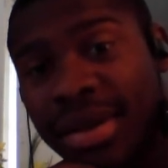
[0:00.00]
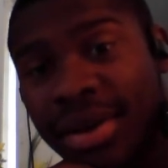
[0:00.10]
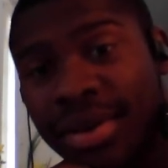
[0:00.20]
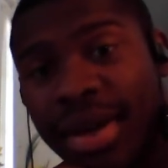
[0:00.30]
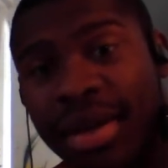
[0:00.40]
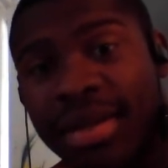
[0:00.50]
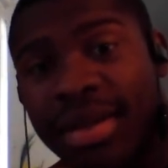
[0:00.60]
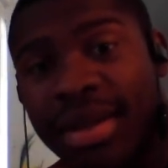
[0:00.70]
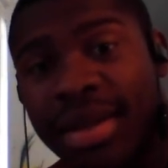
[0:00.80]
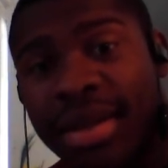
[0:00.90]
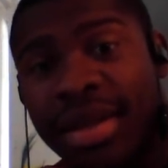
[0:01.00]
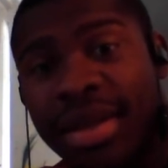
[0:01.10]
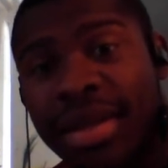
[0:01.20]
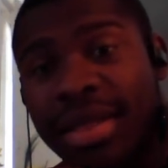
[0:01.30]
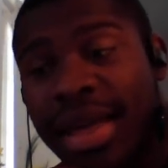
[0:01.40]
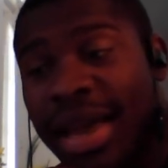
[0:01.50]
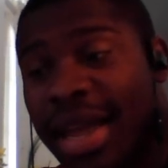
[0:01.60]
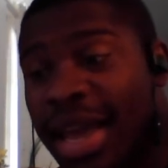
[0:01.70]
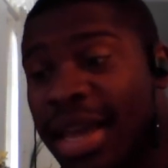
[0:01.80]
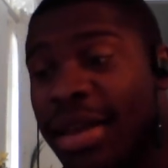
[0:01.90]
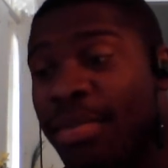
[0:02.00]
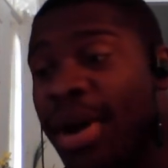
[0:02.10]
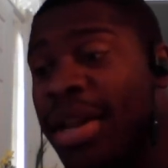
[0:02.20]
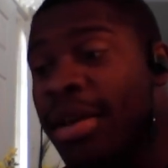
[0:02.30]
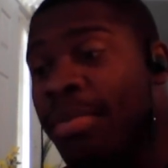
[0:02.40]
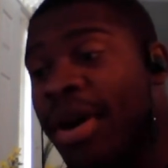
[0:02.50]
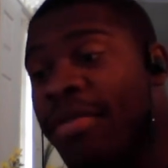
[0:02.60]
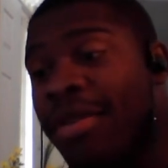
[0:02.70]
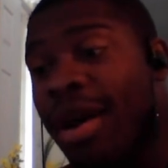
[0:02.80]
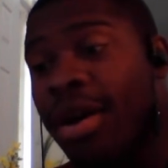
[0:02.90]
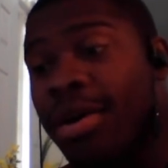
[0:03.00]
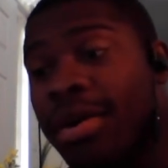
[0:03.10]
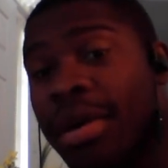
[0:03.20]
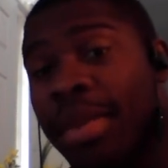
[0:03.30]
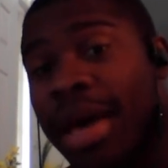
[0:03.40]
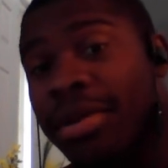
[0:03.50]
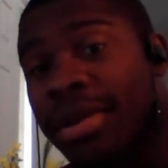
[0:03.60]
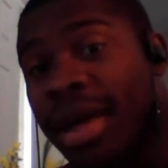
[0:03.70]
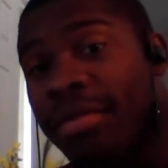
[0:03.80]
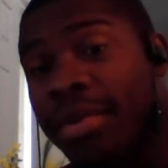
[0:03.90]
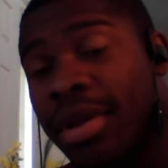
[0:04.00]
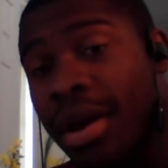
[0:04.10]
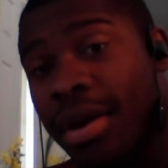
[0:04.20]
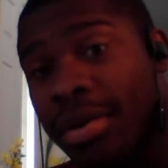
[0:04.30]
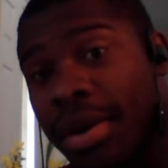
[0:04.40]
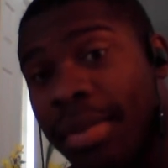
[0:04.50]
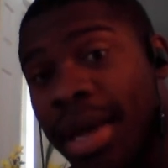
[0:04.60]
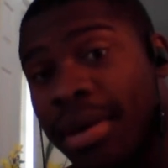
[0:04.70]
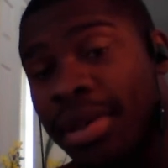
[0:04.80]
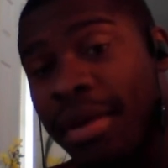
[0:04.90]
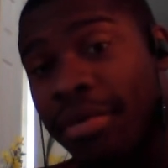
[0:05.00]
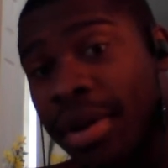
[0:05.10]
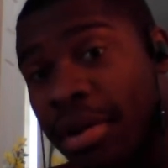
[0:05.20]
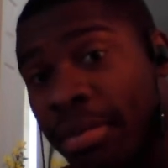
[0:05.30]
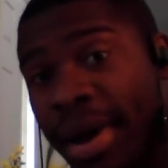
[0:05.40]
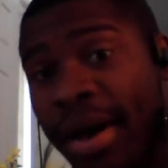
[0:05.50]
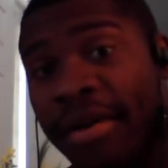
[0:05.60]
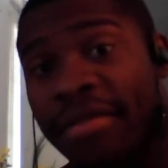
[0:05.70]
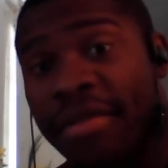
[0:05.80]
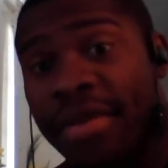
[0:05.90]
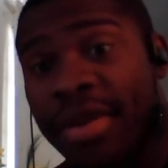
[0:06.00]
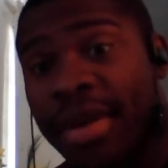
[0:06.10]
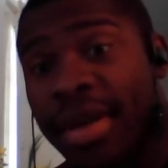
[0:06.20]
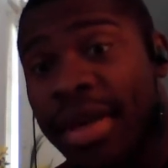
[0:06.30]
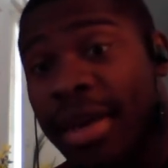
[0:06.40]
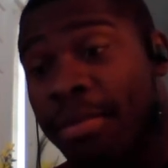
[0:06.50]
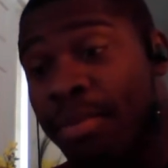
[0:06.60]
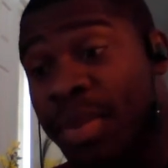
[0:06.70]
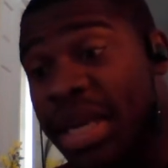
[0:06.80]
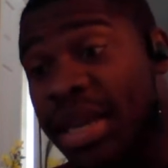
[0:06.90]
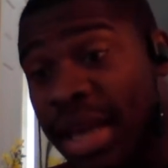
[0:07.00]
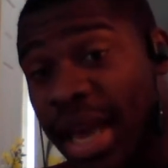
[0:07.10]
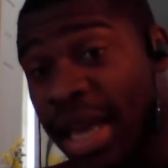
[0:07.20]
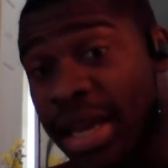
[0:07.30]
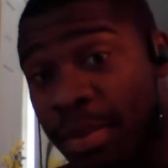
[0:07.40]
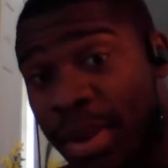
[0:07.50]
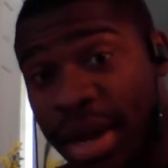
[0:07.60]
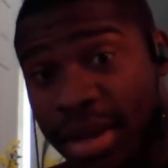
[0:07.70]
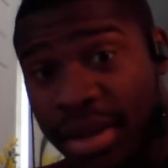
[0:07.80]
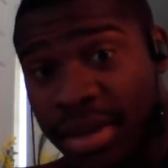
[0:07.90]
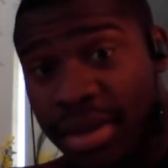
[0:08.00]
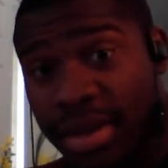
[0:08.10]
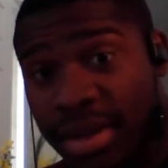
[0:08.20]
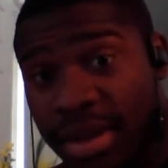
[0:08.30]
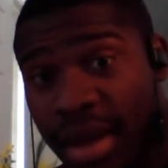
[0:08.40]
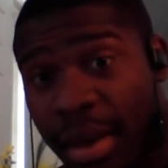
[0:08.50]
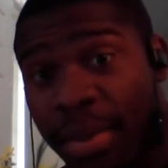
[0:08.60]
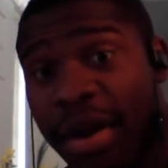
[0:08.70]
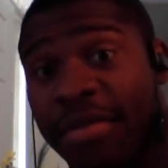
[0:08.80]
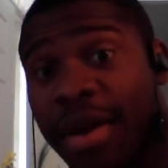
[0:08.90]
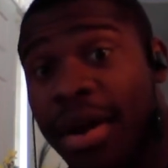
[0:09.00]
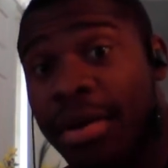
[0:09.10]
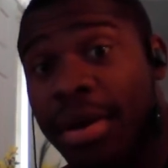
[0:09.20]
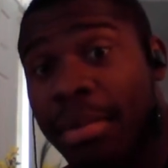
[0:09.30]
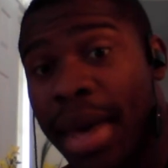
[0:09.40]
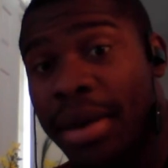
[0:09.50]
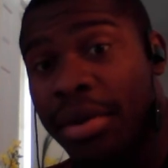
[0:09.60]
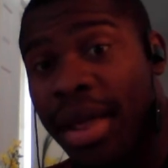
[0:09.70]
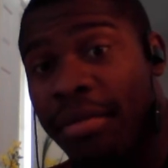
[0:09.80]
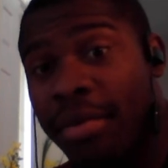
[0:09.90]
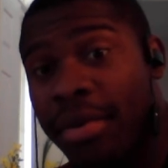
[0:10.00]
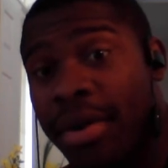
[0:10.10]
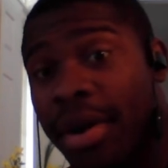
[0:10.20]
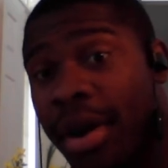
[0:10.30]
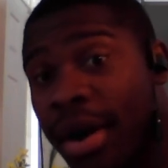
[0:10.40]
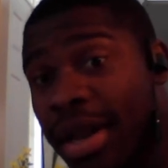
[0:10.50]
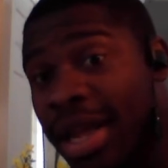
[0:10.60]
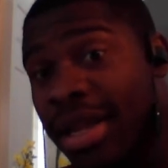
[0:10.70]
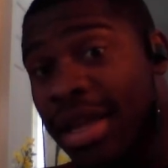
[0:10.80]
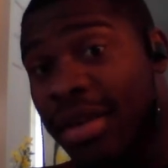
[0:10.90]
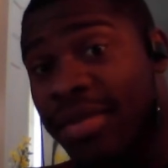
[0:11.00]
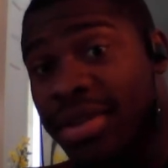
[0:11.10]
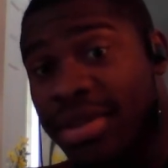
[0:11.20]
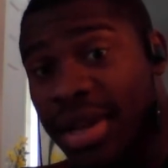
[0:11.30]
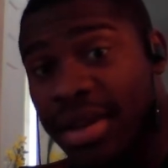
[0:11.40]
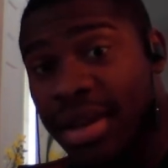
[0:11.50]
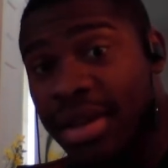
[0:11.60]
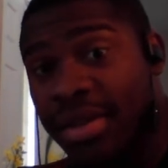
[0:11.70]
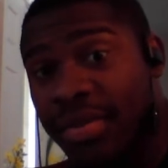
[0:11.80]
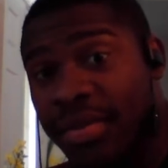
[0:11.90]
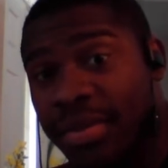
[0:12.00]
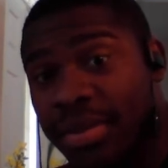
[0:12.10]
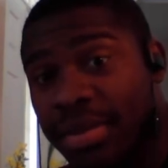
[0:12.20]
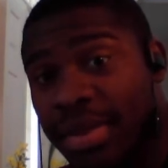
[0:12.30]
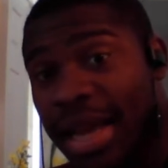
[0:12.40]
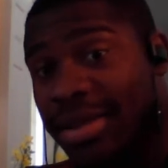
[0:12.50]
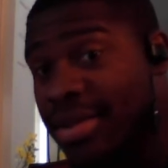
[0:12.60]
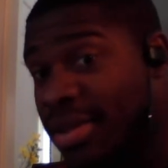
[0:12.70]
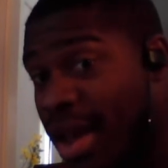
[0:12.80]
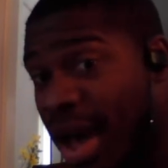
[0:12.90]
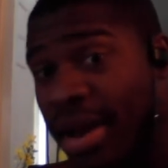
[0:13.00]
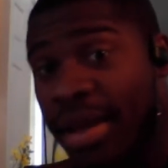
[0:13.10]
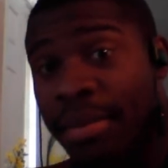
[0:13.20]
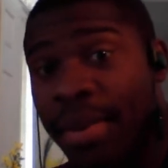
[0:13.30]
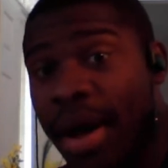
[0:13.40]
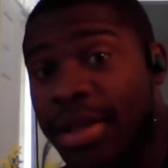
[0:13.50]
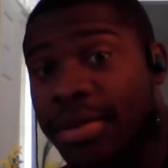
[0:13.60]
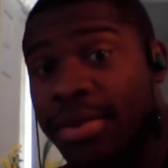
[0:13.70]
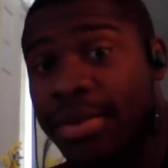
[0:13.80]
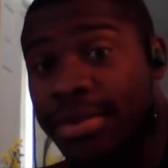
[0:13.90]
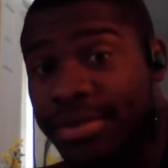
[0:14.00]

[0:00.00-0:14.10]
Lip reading: Okay? That anybody above Yonko Commander level and above can beat anybody above Yonko Commander level on any given Sunday. It's not impossible.